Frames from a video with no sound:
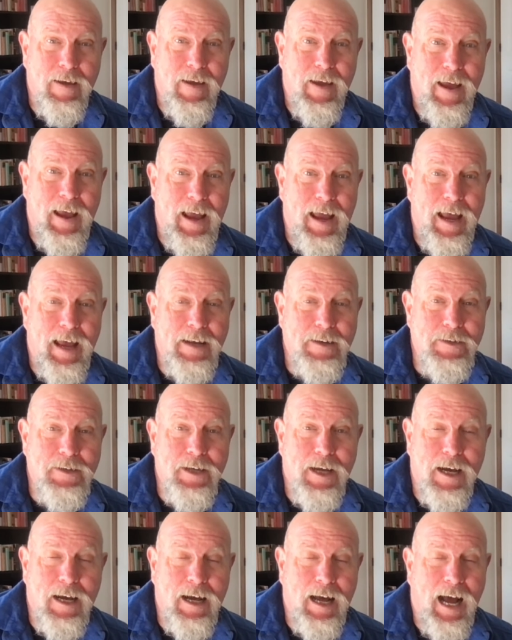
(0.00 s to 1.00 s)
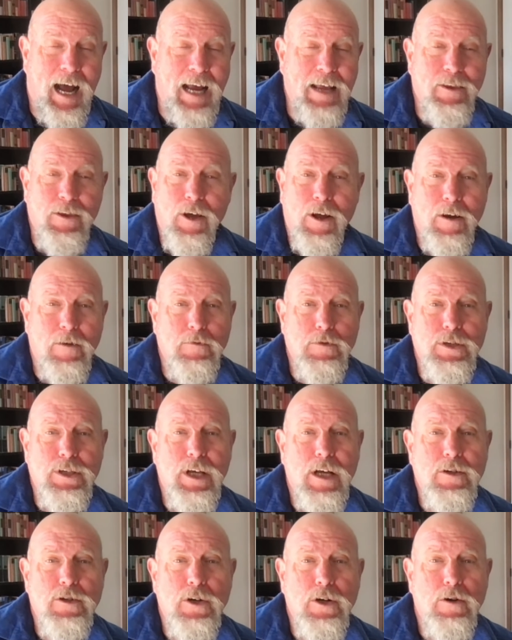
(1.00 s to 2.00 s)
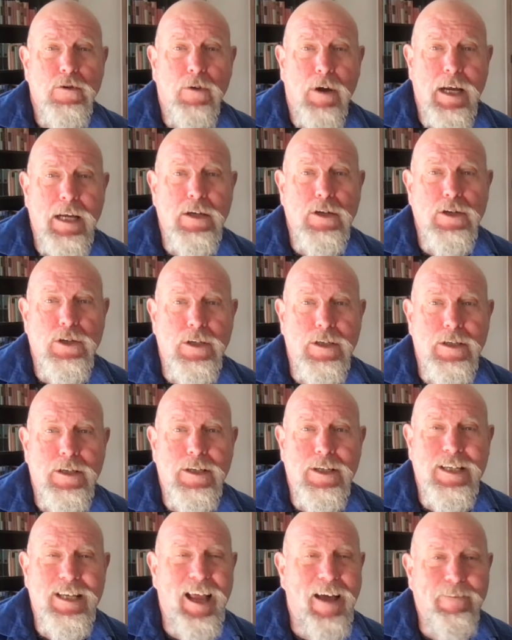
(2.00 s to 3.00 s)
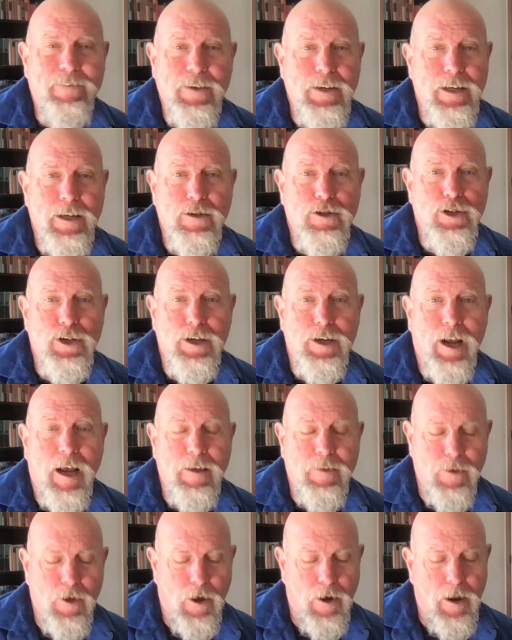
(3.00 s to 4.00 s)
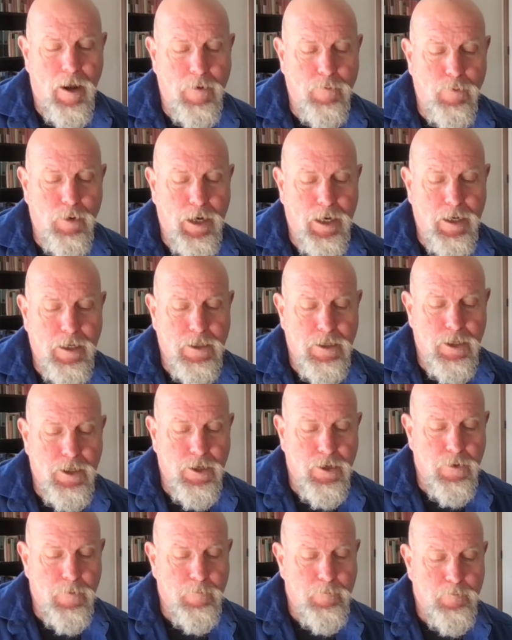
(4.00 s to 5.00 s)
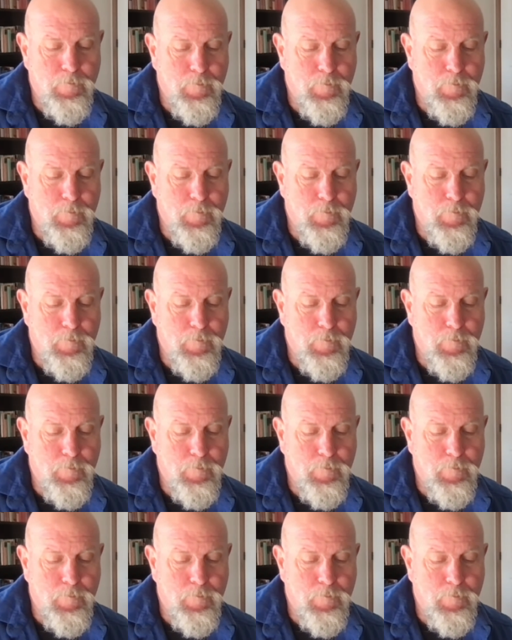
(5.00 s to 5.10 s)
And I thought it was such a great definition, I thought I'd read it to you.